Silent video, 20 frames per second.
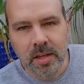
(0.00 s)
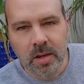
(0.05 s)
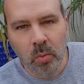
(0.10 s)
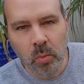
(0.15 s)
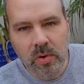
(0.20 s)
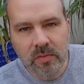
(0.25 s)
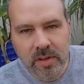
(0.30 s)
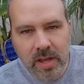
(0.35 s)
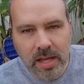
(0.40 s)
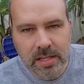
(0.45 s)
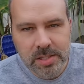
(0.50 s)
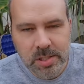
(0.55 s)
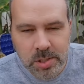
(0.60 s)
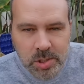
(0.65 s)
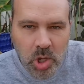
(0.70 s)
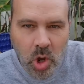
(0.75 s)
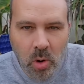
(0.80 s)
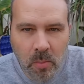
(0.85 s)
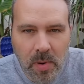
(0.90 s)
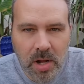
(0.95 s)
We've got
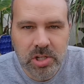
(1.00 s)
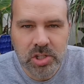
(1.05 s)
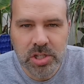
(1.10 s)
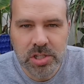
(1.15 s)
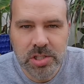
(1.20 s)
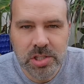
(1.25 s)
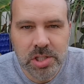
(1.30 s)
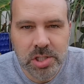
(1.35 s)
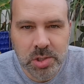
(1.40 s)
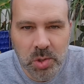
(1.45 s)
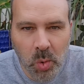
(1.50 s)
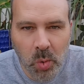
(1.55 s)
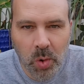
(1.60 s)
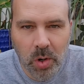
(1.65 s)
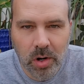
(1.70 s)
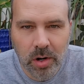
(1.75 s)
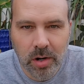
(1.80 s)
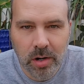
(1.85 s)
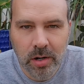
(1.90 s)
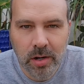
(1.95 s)
so much in
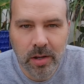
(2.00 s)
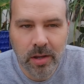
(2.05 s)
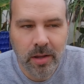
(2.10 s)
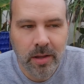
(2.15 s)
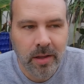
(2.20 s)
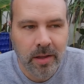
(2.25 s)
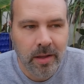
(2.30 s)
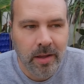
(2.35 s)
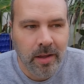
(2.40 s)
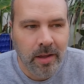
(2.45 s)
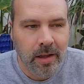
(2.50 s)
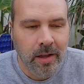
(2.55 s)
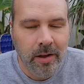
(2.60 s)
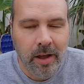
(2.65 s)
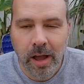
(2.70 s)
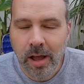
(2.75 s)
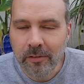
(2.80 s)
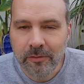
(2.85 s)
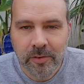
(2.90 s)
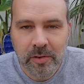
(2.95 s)
store
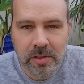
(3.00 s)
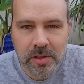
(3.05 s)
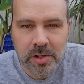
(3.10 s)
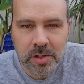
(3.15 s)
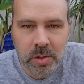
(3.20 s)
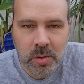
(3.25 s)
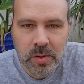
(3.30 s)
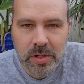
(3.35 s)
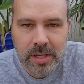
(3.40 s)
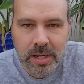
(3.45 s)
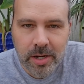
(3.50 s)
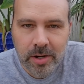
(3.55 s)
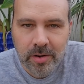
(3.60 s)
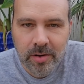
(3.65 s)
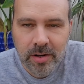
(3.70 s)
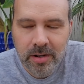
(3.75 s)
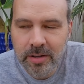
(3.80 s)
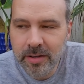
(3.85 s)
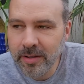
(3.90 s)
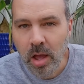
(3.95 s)
for the new
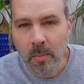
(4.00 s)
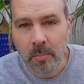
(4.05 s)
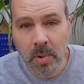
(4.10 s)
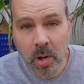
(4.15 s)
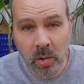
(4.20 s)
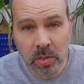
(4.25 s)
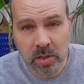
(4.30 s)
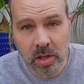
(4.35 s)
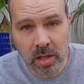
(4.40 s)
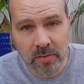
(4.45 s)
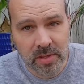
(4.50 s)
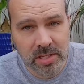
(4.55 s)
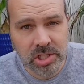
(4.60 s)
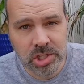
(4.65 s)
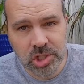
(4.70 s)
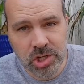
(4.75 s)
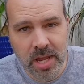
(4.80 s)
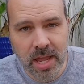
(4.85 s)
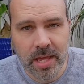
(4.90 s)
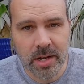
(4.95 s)
year, both on this
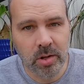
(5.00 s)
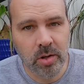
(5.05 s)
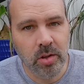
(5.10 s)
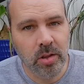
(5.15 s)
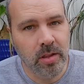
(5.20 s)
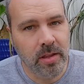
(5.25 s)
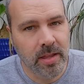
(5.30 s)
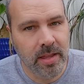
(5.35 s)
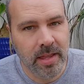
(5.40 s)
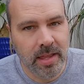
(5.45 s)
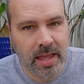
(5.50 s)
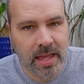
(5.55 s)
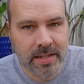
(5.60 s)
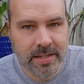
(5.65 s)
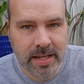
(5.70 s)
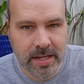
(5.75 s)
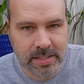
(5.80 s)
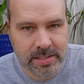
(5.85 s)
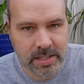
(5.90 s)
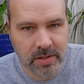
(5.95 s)
channel and
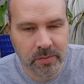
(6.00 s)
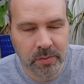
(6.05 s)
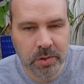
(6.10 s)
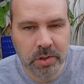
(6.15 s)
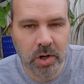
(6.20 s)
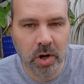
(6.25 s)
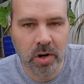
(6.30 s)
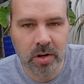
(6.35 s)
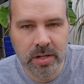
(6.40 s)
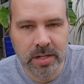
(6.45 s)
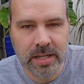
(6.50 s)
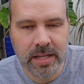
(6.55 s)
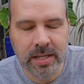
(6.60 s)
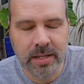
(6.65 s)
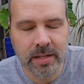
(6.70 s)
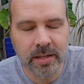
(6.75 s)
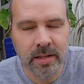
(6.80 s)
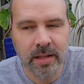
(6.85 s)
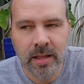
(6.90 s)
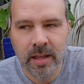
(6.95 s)
Next Level
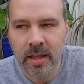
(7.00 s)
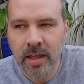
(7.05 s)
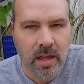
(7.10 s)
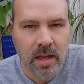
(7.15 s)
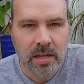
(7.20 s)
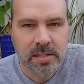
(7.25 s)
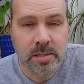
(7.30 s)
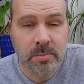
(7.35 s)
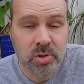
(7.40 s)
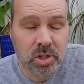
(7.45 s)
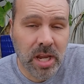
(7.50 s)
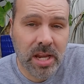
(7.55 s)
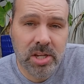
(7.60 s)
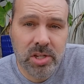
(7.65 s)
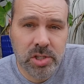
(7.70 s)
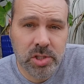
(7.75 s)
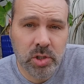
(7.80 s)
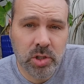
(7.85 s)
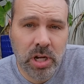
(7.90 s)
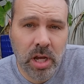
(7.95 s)
Gardening. Some
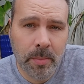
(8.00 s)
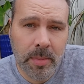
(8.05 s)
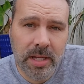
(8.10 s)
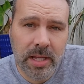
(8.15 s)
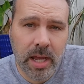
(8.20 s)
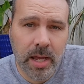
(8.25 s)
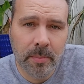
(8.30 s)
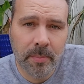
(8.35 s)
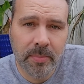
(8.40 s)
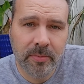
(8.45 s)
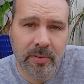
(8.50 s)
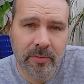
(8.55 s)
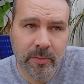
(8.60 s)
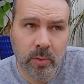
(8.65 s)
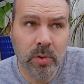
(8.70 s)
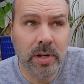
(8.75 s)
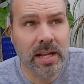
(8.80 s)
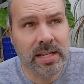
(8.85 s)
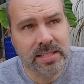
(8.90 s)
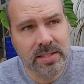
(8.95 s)
changes are coming up
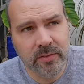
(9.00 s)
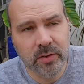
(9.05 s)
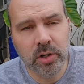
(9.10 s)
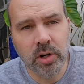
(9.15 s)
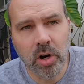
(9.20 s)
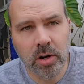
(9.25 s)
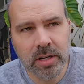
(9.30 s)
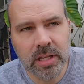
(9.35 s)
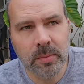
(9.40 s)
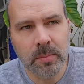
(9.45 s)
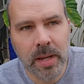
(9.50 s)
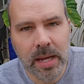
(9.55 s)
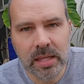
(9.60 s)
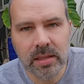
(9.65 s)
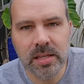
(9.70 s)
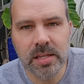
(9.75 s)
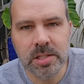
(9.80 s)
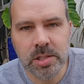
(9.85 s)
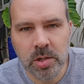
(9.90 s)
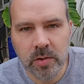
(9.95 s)
for Next Level Gardening
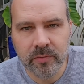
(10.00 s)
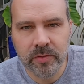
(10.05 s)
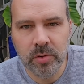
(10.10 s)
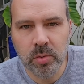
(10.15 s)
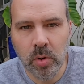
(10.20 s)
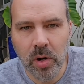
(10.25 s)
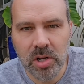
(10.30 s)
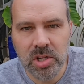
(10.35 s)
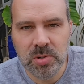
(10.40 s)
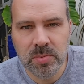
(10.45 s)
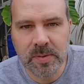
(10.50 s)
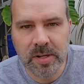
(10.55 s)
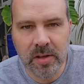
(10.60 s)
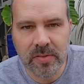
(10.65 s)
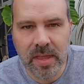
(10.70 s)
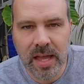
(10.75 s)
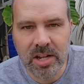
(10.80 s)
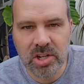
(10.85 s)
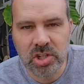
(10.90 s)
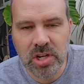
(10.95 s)
mainly, so if you watch me
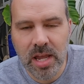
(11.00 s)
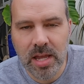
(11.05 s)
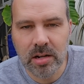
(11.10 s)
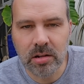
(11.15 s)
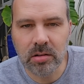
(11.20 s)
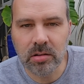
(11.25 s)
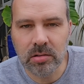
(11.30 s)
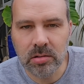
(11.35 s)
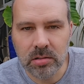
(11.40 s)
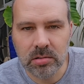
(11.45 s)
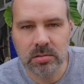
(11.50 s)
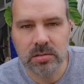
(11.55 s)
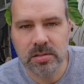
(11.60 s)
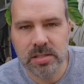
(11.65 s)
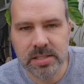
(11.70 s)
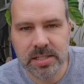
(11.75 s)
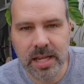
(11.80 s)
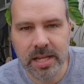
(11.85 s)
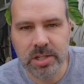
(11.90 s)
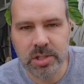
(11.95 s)
on that channel,
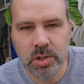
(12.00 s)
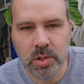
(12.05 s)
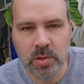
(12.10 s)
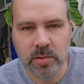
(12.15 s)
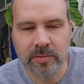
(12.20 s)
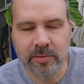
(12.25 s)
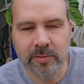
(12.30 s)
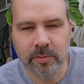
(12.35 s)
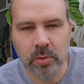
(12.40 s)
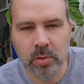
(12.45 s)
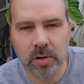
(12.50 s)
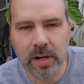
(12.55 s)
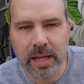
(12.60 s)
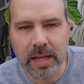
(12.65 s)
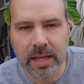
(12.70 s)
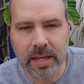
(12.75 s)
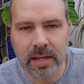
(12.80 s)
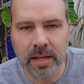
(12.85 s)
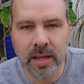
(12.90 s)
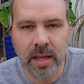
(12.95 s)
stay tuned for
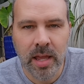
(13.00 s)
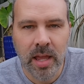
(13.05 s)
a